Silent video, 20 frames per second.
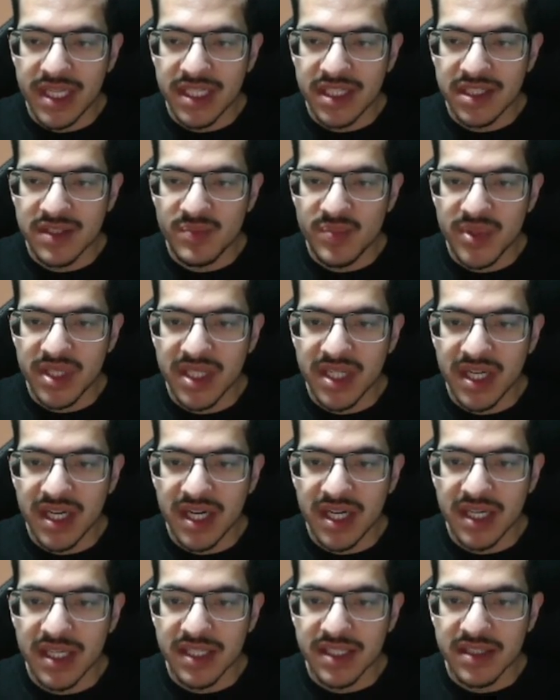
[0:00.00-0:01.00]
is
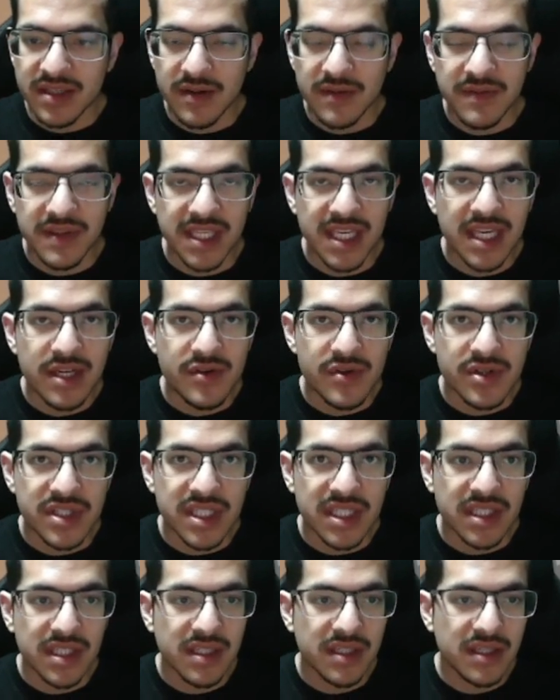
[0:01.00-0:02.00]
because of the energy.